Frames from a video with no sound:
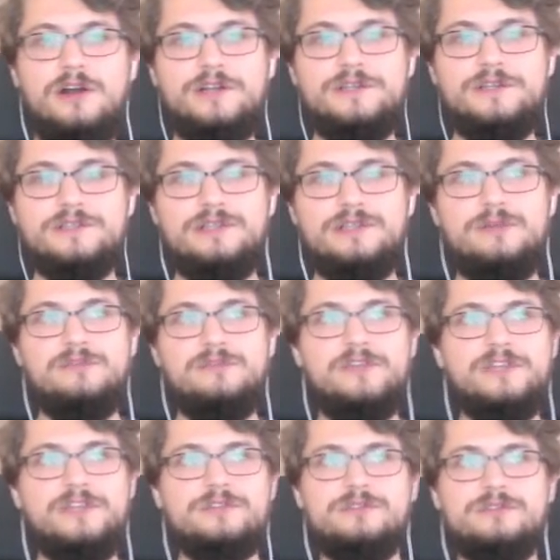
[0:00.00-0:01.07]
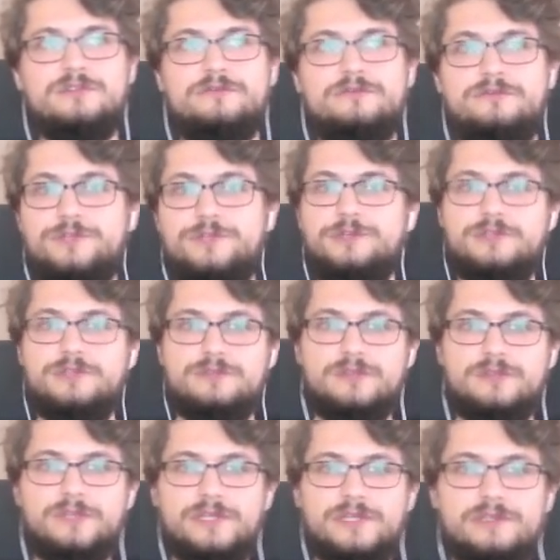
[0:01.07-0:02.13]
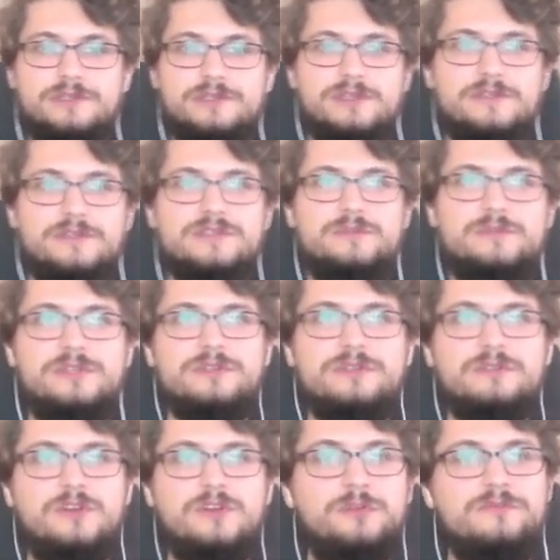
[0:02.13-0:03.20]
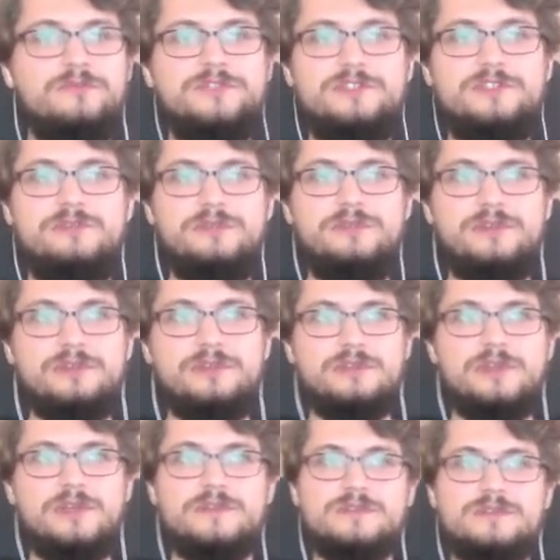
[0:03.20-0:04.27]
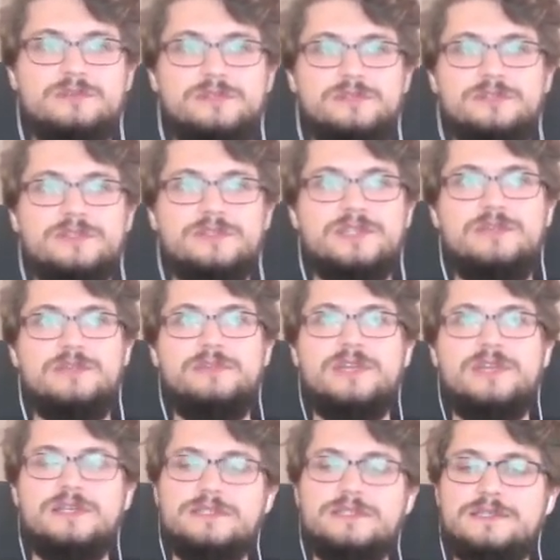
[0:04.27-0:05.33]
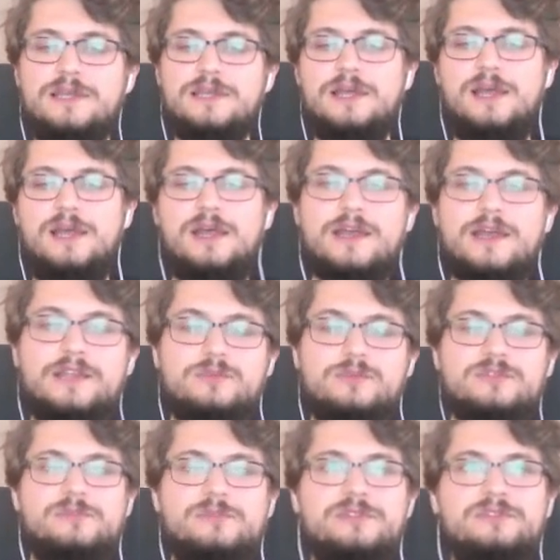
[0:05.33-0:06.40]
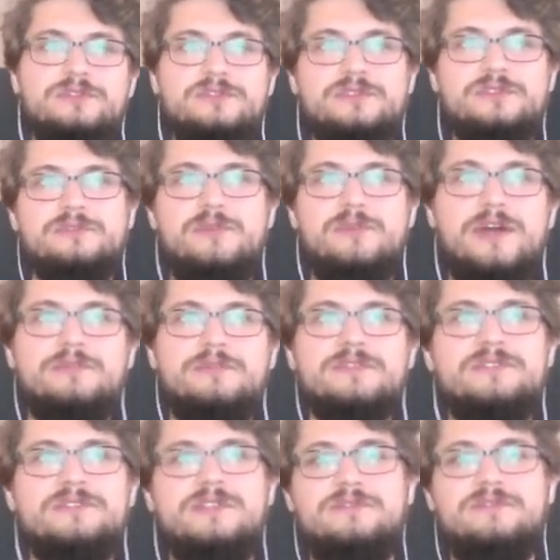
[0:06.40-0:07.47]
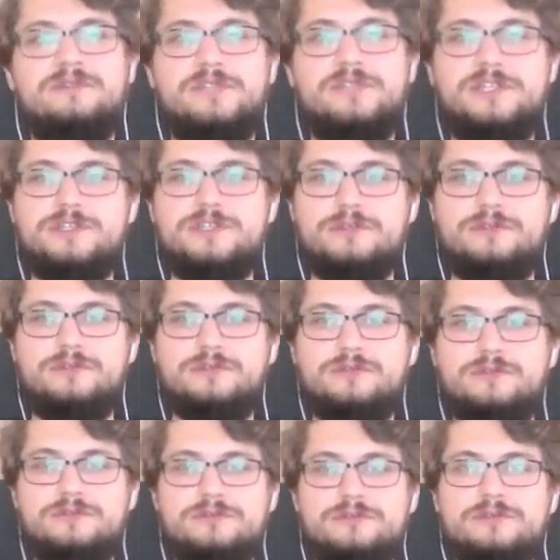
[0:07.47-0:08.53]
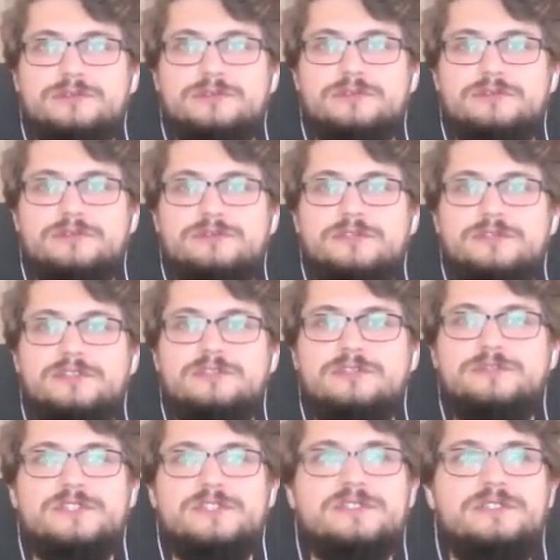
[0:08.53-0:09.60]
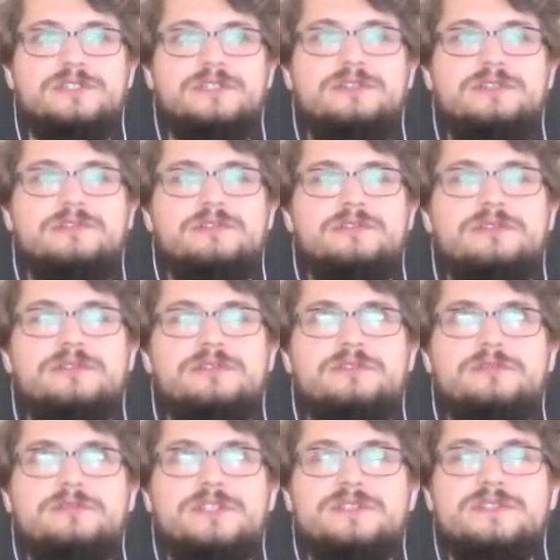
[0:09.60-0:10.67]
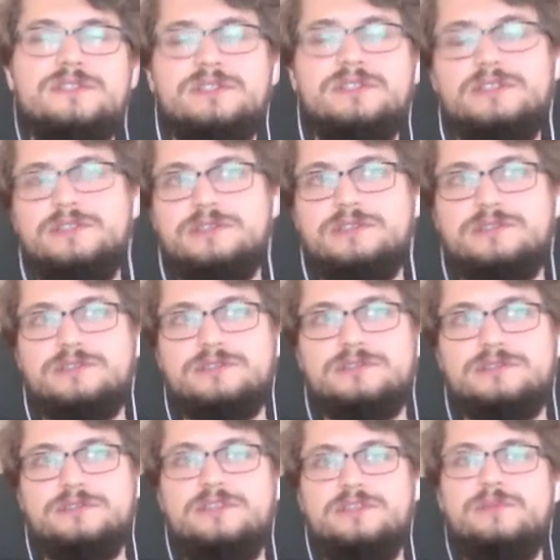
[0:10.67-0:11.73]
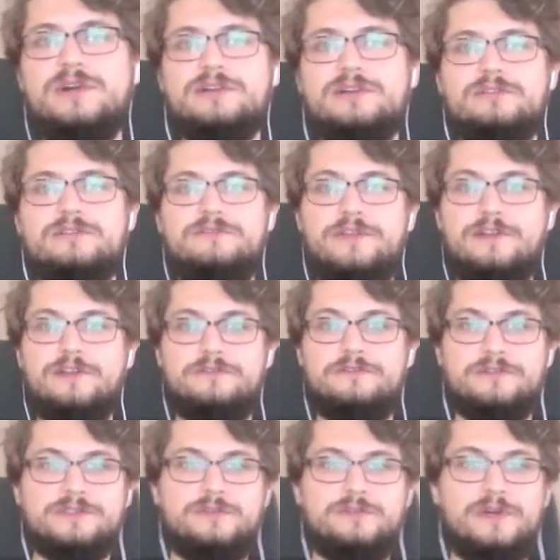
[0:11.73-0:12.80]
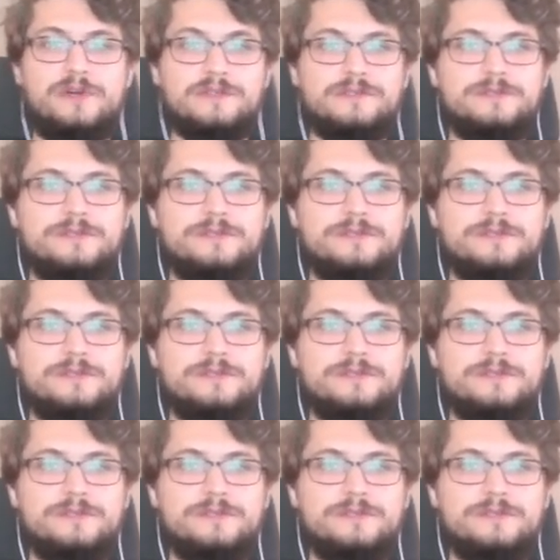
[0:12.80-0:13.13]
is an abbreviation of record and replay. It is built on top of GDB and some Linux APIs, and it was built by Mozilla Foundation to deterministically debug Firefox bugs.